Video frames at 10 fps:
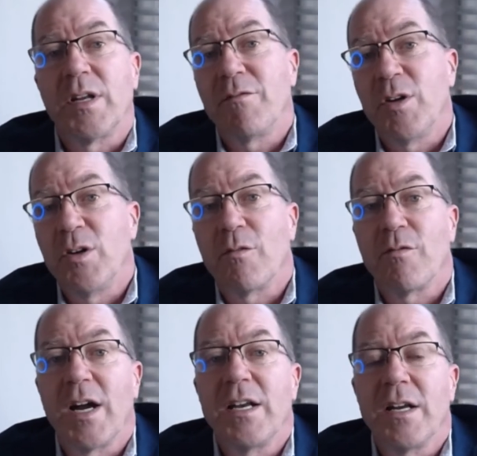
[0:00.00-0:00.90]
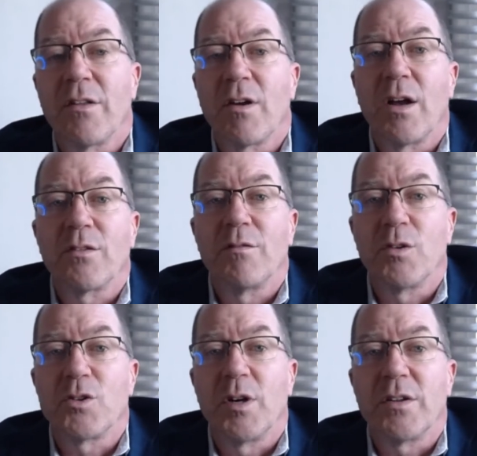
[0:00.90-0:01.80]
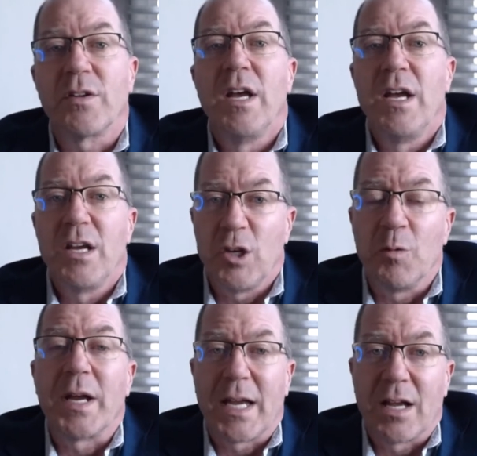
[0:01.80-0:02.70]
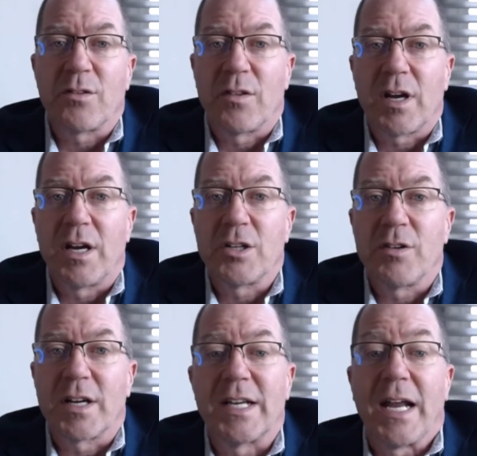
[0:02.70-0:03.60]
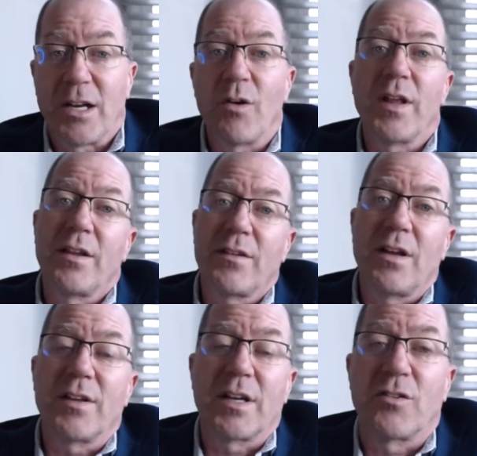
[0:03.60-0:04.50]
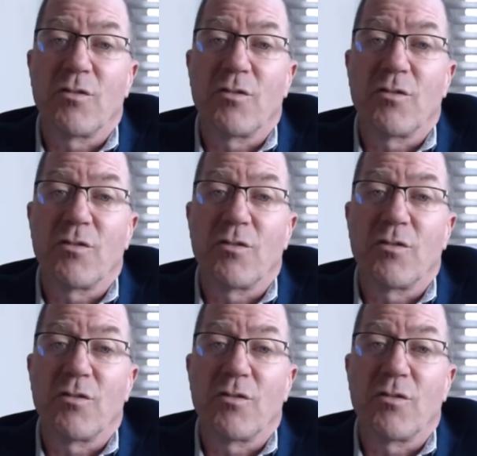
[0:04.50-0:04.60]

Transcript: And if you don't find another house of your choice, you may cancel the contract. And I know that it sounds like an